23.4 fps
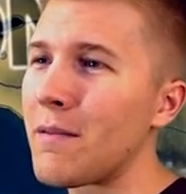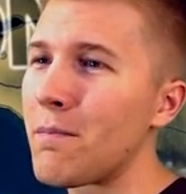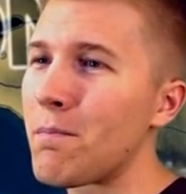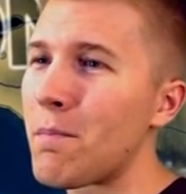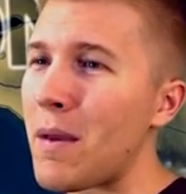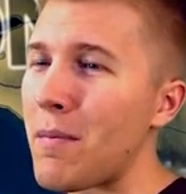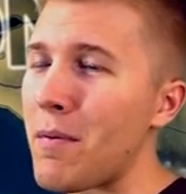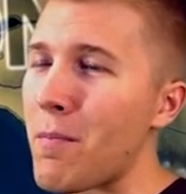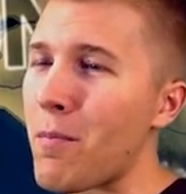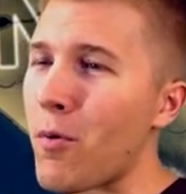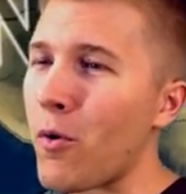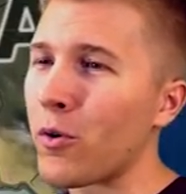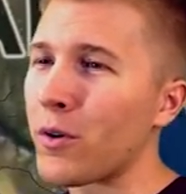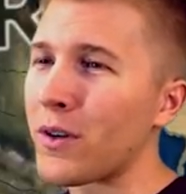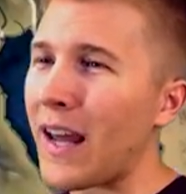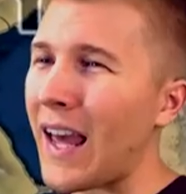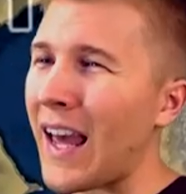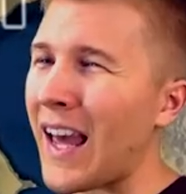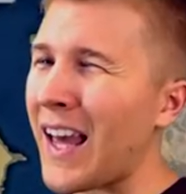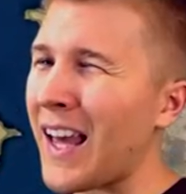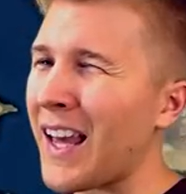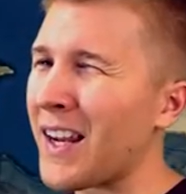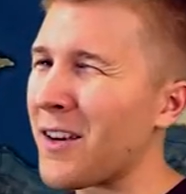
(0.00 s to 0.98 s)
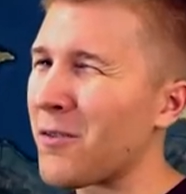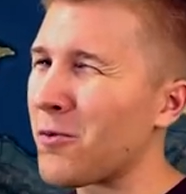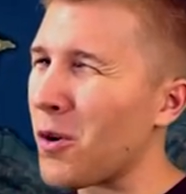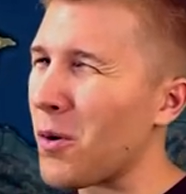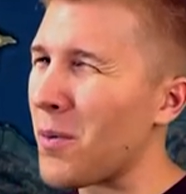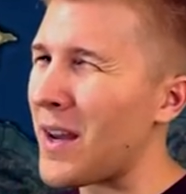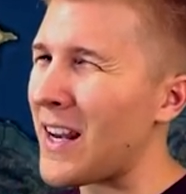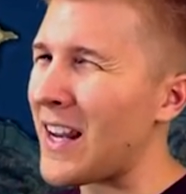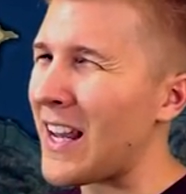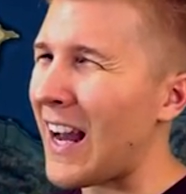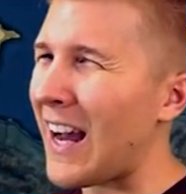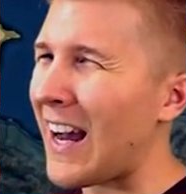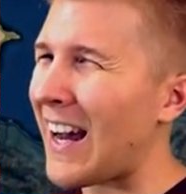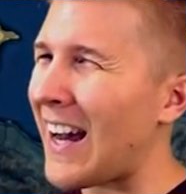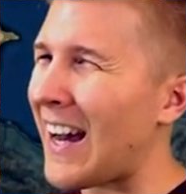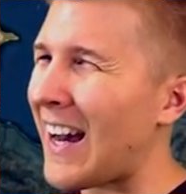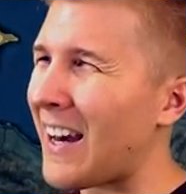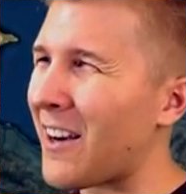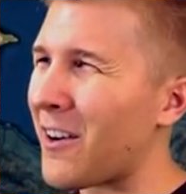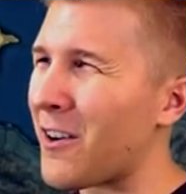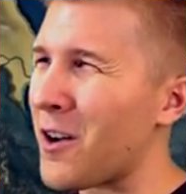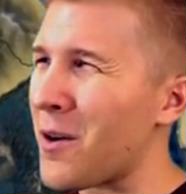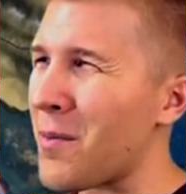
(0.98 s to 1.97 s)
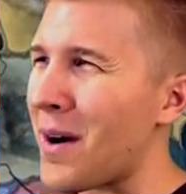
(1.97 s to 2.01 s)
Maybe Poland and Romania,
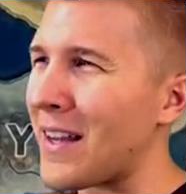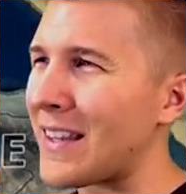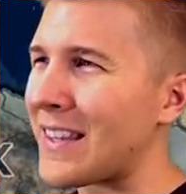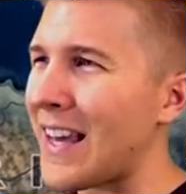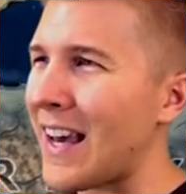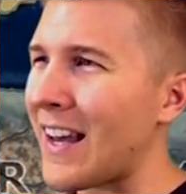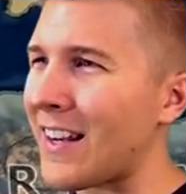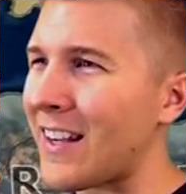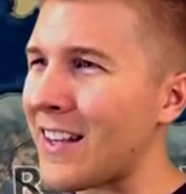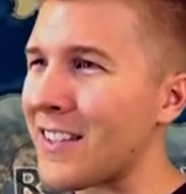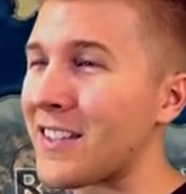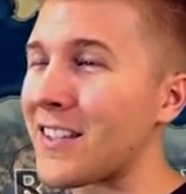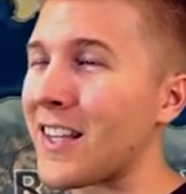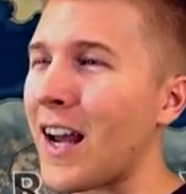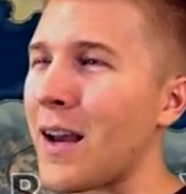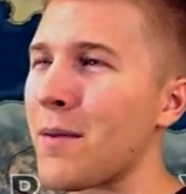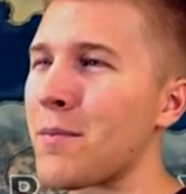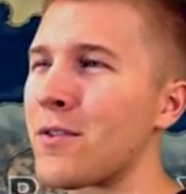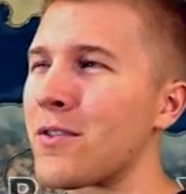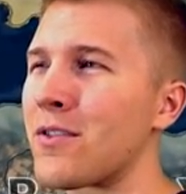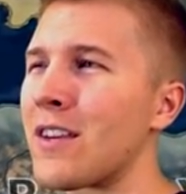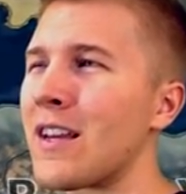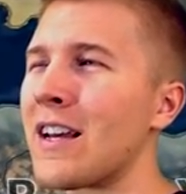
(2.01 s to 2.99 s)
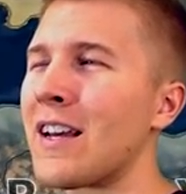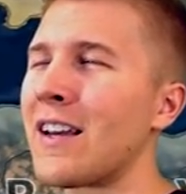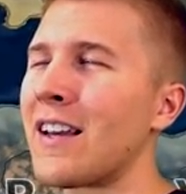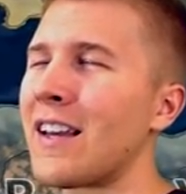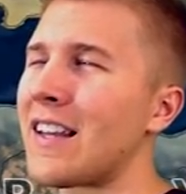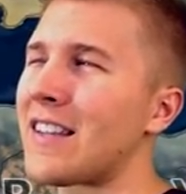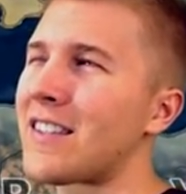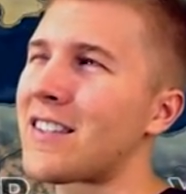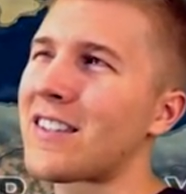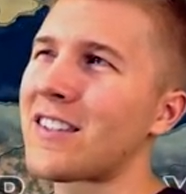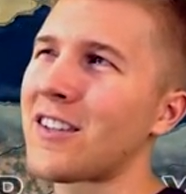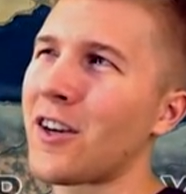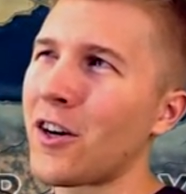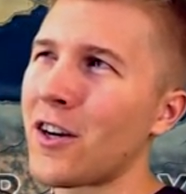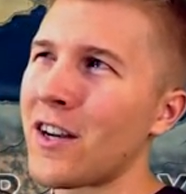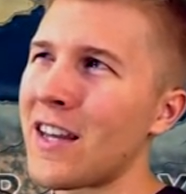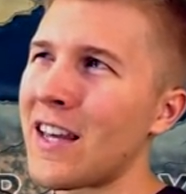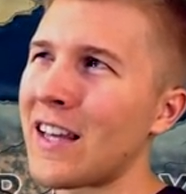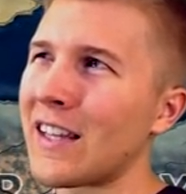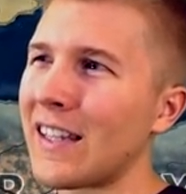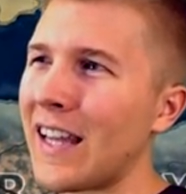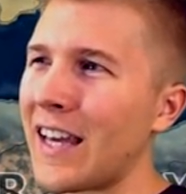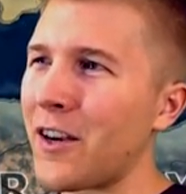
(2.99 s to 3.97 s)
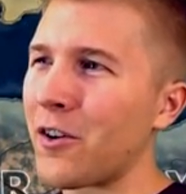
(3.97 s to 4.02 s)
I don't know about that, because time is, it's starting to
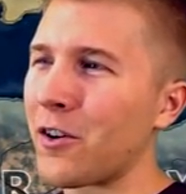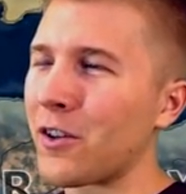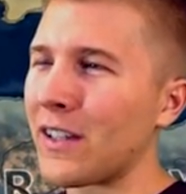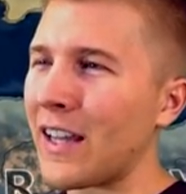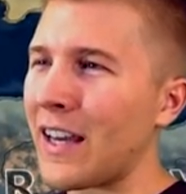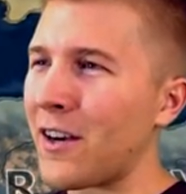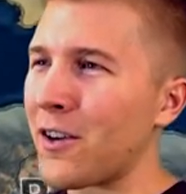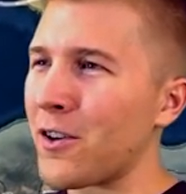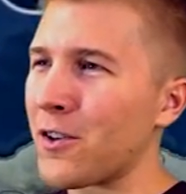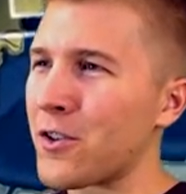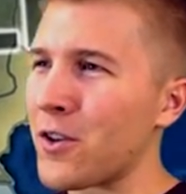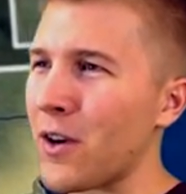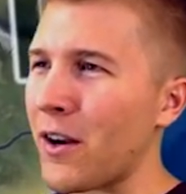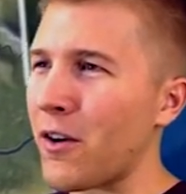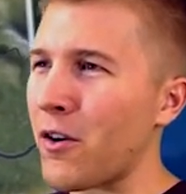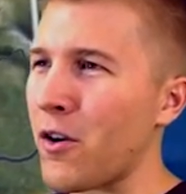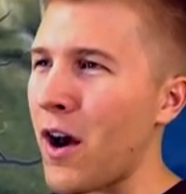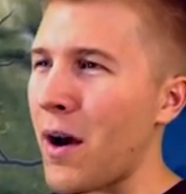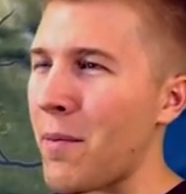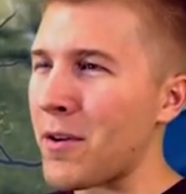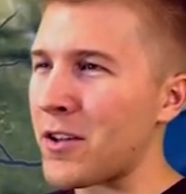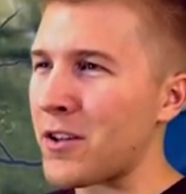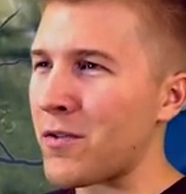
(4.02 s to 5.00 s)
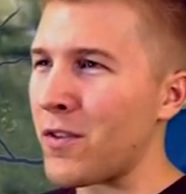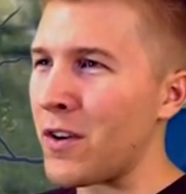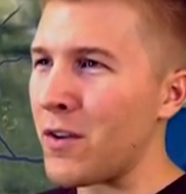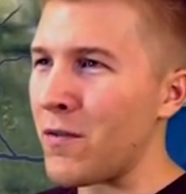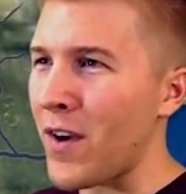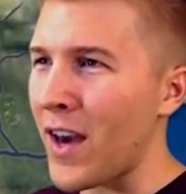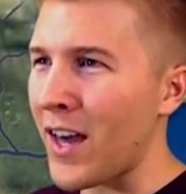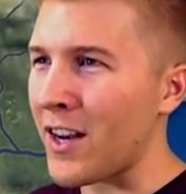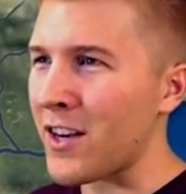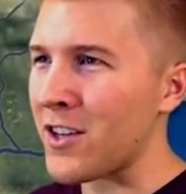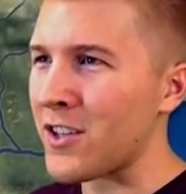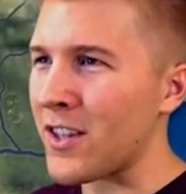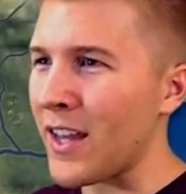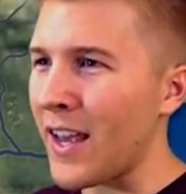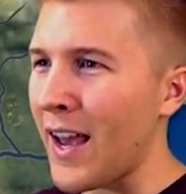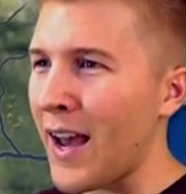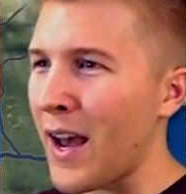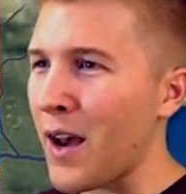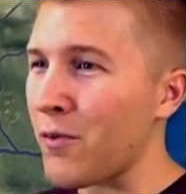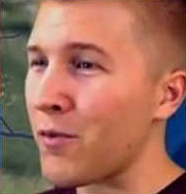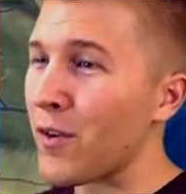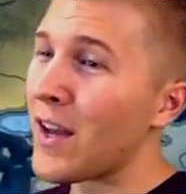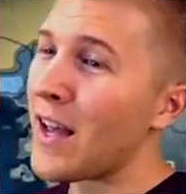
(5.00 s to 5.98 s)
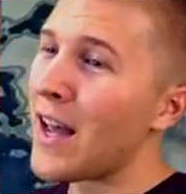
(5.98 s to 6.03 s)
get later and later, so I don't know how much of an advantage they
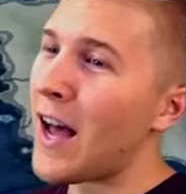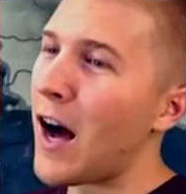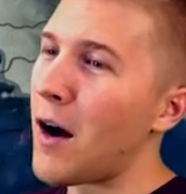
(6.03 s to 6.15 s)
have.